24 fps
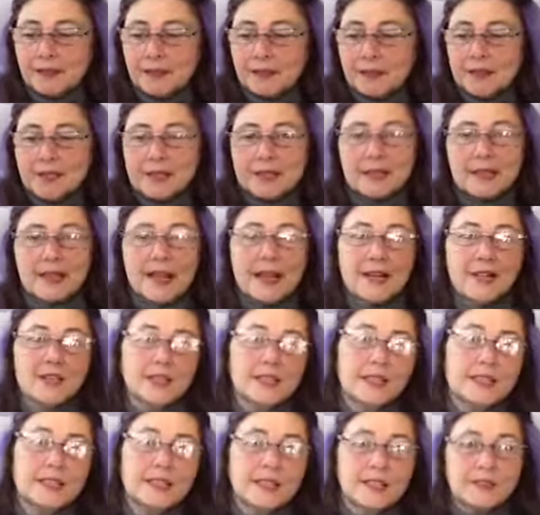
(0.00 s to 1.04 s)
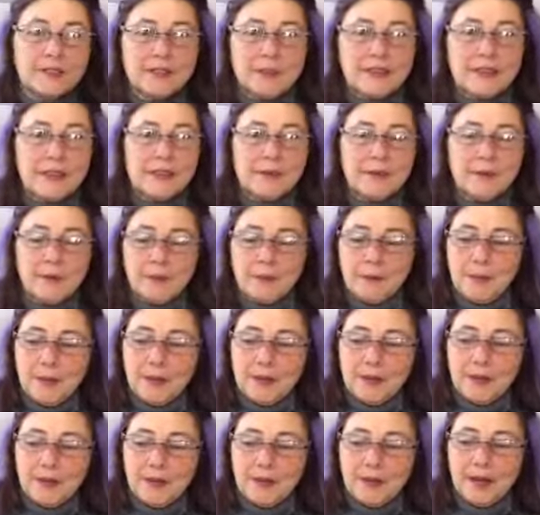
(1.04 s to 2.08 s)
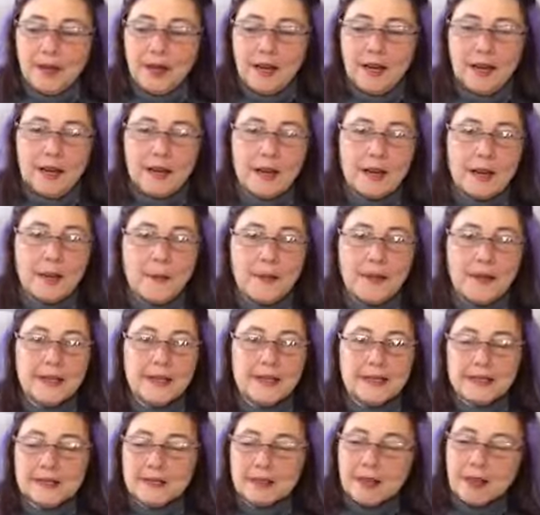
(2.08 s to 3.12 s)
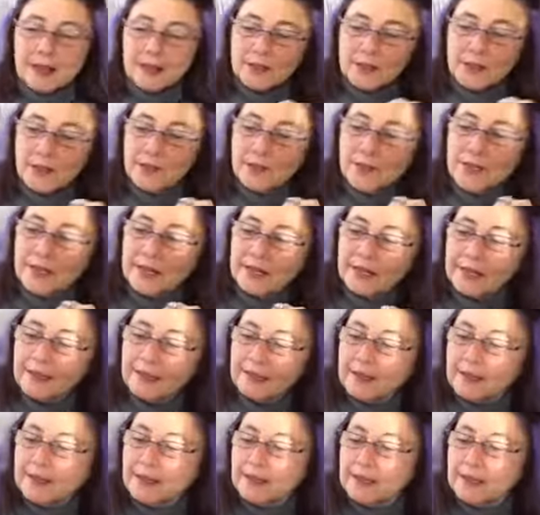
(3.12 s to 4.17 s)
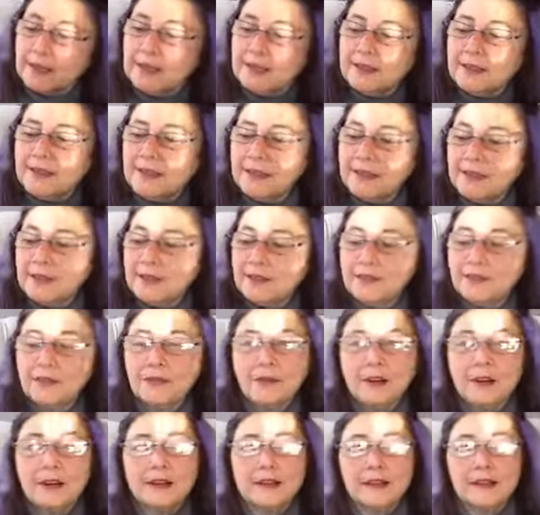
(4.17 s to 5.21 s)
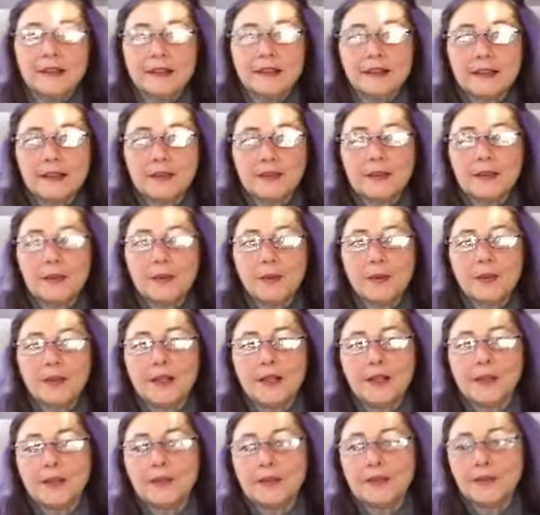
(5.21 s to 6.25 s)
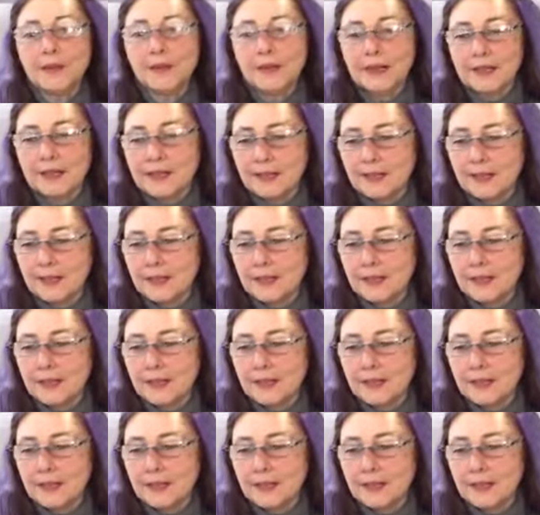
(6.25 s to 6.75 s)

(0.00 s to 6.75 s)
It's actually giving him a bit of a hug, but it's not too tight. And then in the front, if I pull on the front,